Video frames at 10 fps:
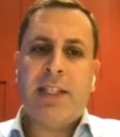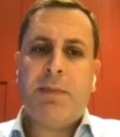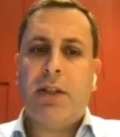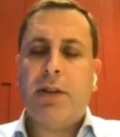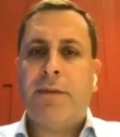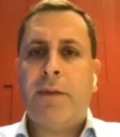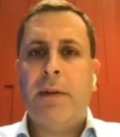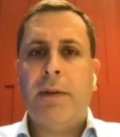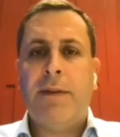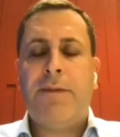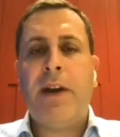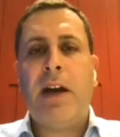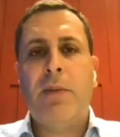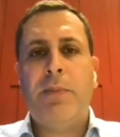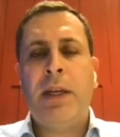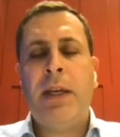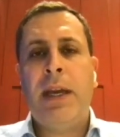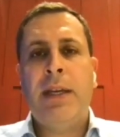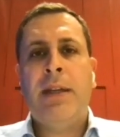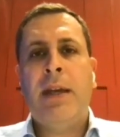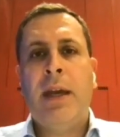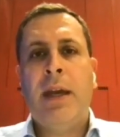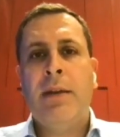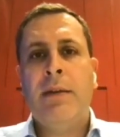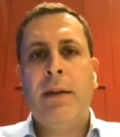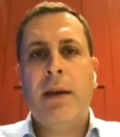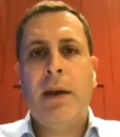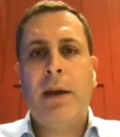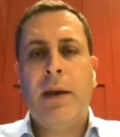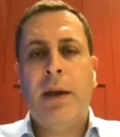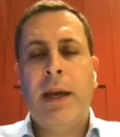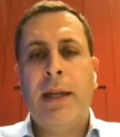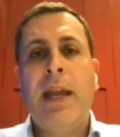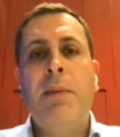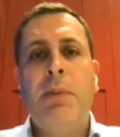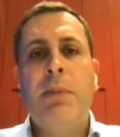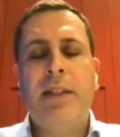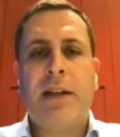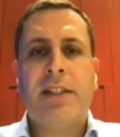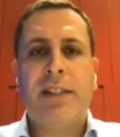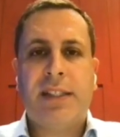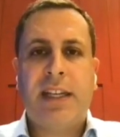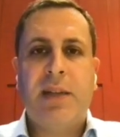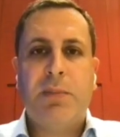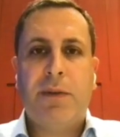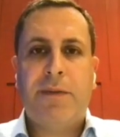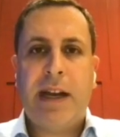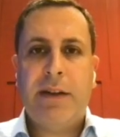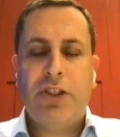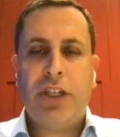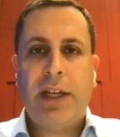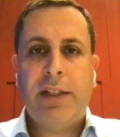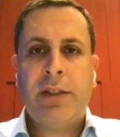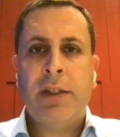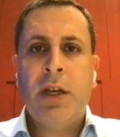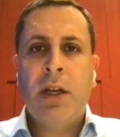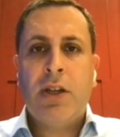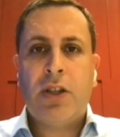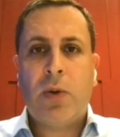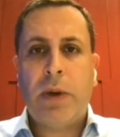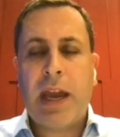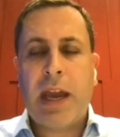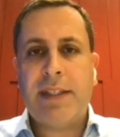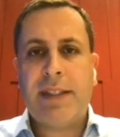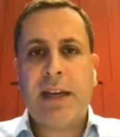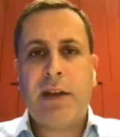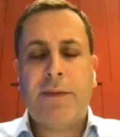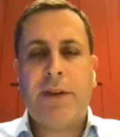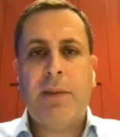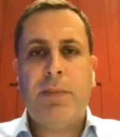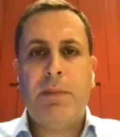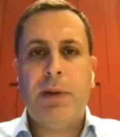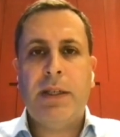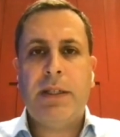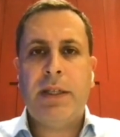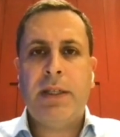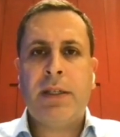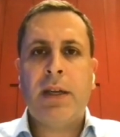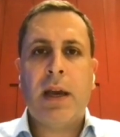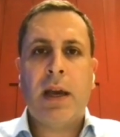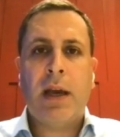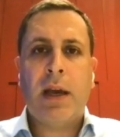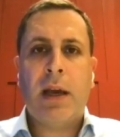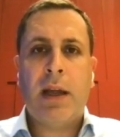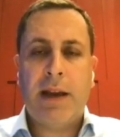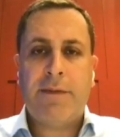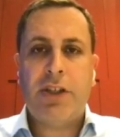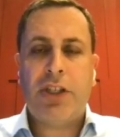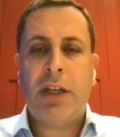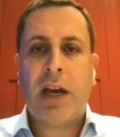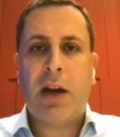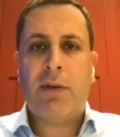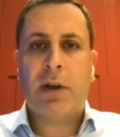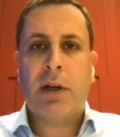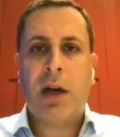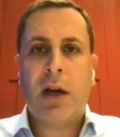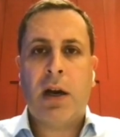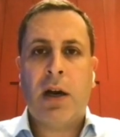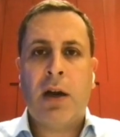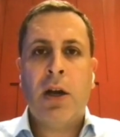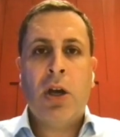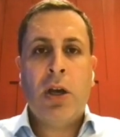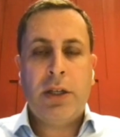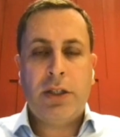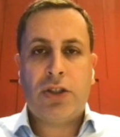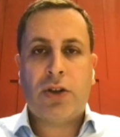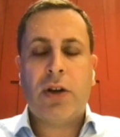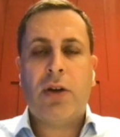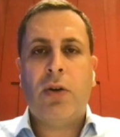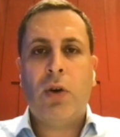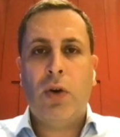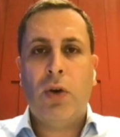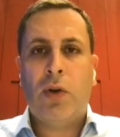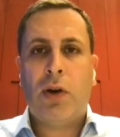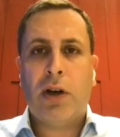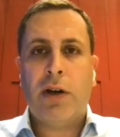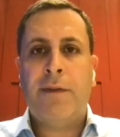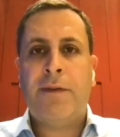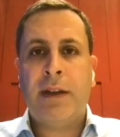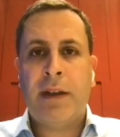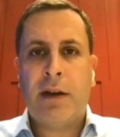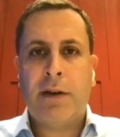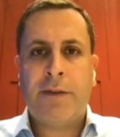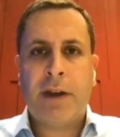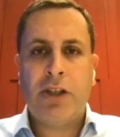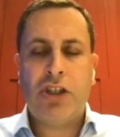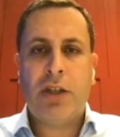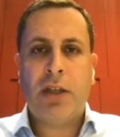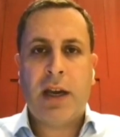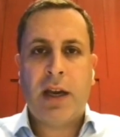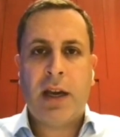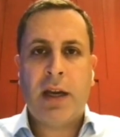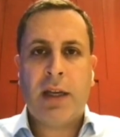the aspect of developing and enabling their sustainable value chains. So we have a set of capabilities leveraging our historical Google Earth and Earth Engine